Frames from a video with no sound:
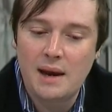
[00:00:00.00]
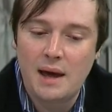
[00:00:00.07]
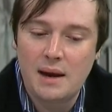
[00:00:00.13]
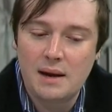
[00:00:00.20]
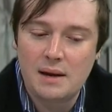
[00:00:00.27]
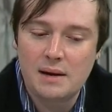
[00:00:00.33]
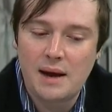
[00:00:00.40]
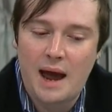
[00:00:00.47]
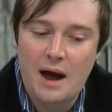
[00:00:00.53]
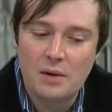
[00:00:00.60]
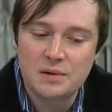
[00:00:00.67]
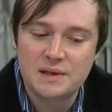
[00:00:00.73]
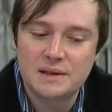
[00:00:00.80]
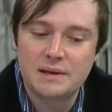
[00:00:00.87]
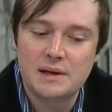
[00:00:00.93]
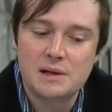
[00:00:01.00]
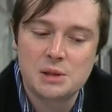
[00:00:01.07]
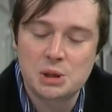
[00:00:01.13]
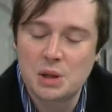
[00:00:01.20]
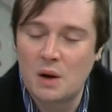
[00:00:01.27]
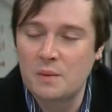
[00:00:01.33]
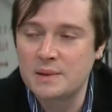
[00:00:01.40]
at a house in
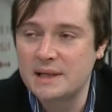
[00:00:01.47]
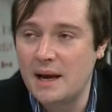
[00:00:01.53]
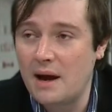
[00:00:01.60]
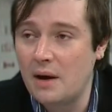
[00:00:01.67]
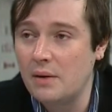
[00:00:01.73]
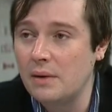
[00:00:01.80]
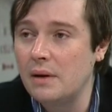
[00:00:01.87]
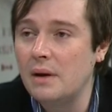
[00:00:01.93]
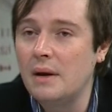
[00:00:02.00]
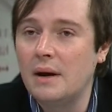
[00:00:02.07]
Sharpstown,